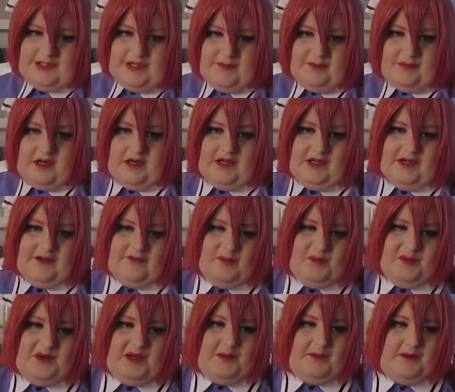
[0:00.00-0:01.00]
that I'm going to give
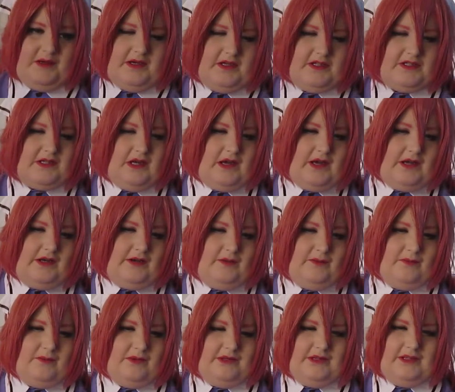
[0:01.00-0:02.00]
away because I
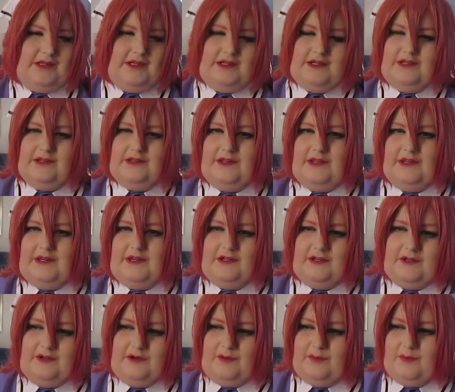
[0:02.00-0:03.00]
don't really like, you
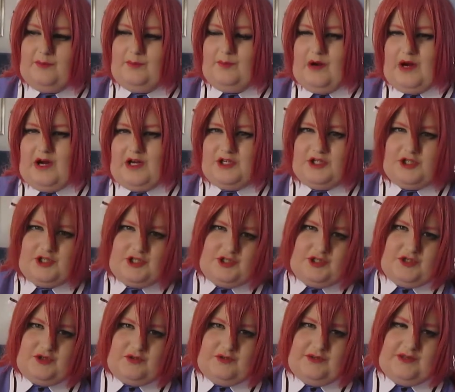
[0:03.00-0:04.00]
know, watch
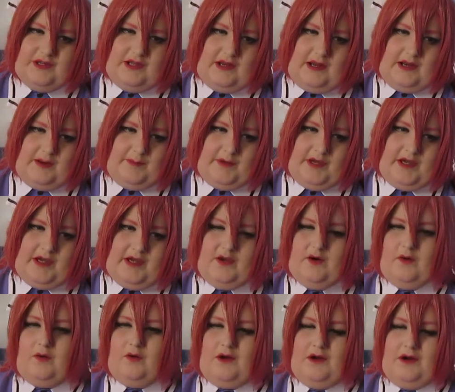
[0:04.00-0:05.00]
that
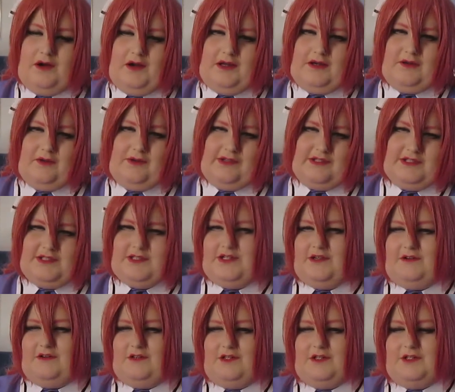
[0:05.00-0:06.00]
anime or I don't
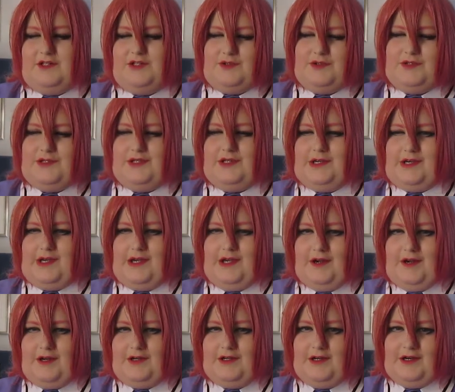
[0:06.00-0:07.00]
necessarily enjoy the
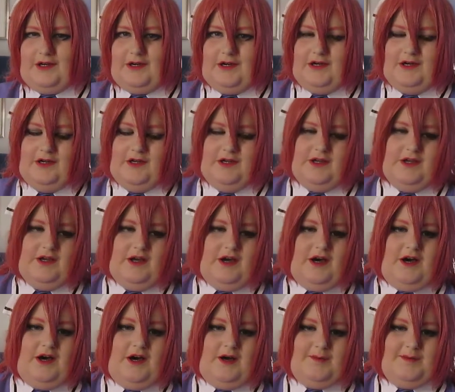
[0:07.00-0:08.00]
character.
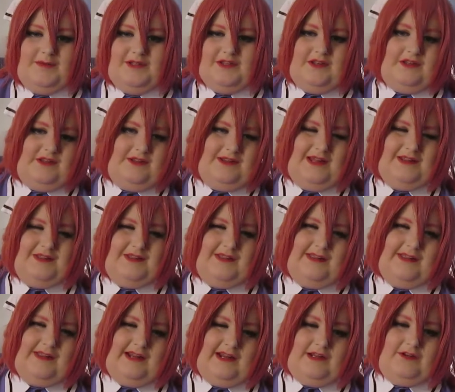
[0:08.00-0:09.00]
Um, not
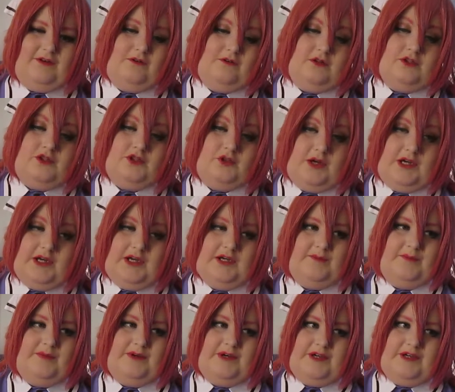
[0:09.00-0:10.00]
that I don't enjoy
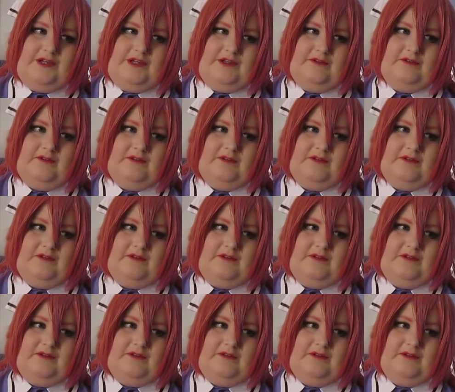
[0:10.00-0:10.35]
it, but